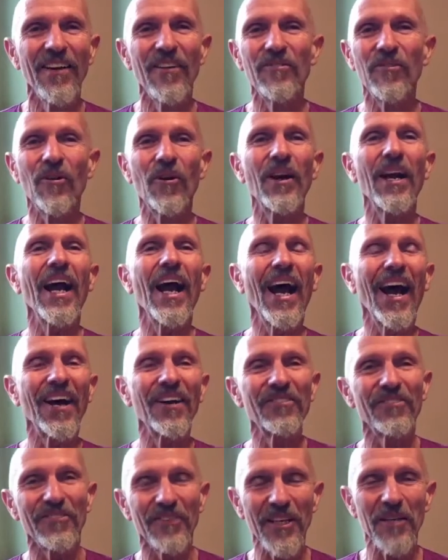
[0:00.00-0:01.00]
for
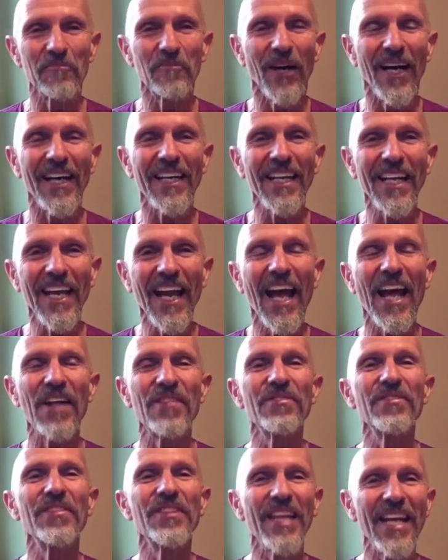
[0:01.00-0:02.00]
everybody,
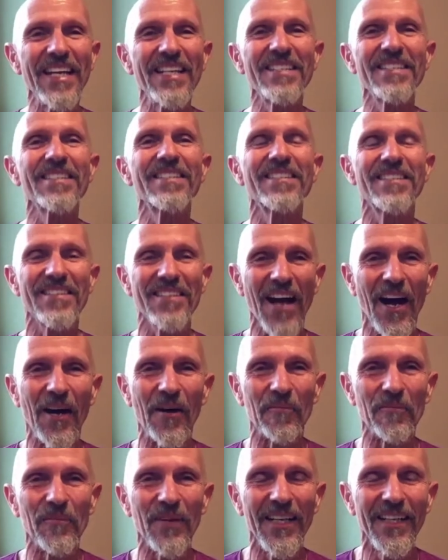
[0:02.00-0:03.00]
and then
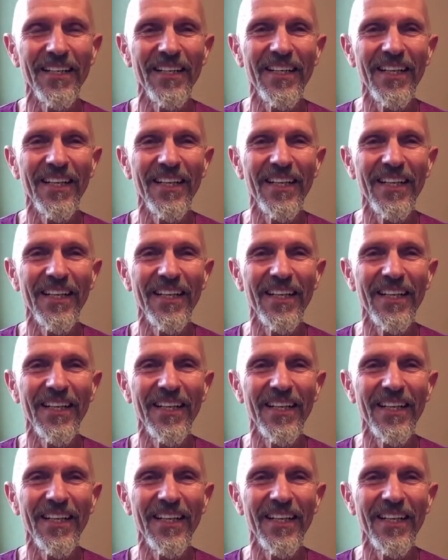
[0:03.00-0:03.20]
some.